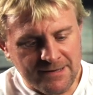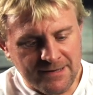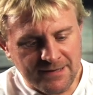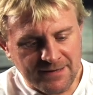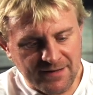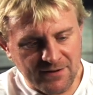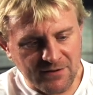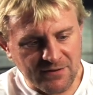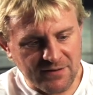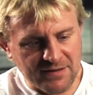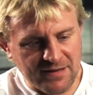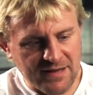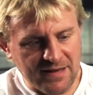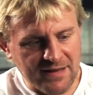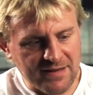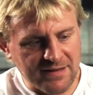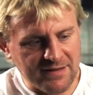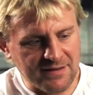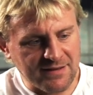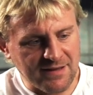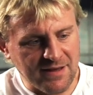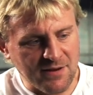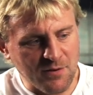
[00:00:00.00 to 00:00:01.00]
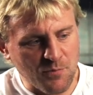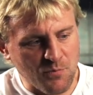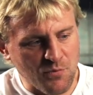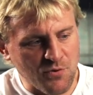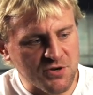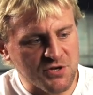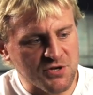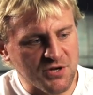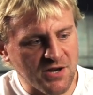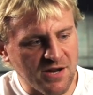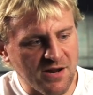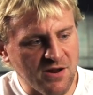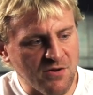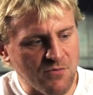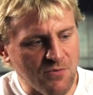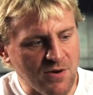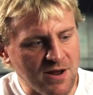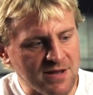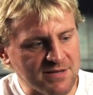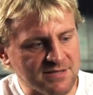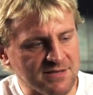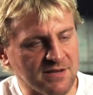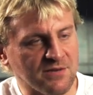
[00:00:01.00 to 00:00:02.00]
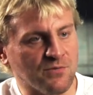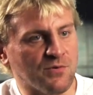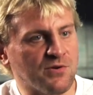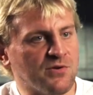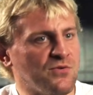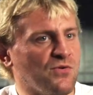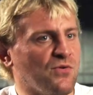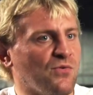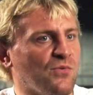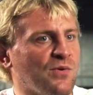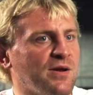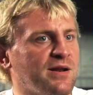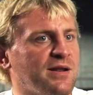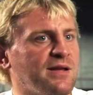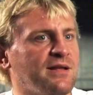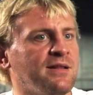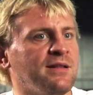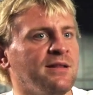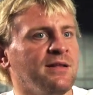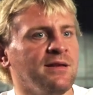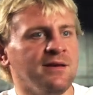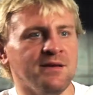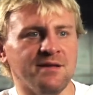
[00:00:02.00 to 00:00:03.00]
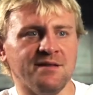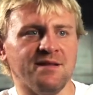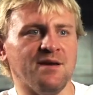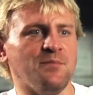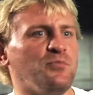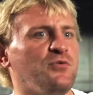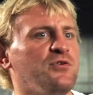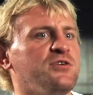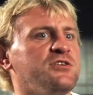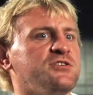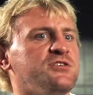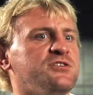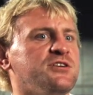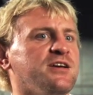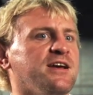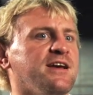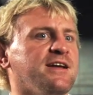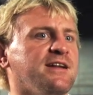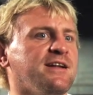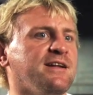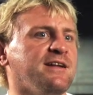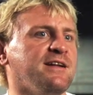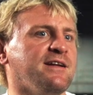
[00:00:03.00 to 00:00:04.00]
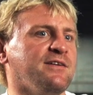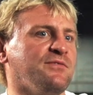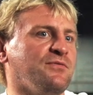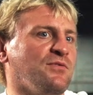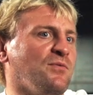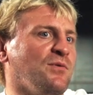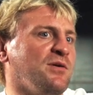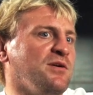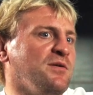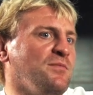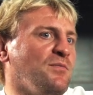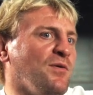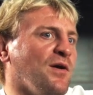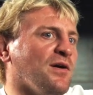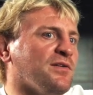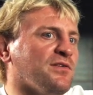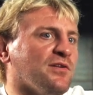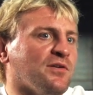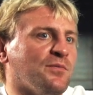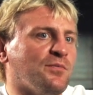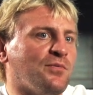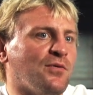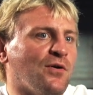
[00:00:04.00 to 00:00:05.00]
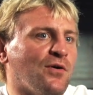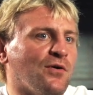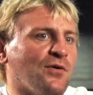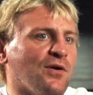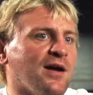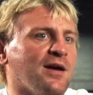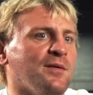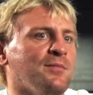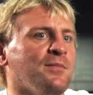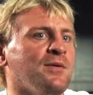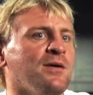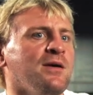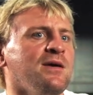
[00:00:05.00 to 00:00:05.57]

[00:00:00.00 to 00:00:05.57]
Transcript: they, they, they appreciated wrestling. When you were winning, they appreciated it for what you brought to the program.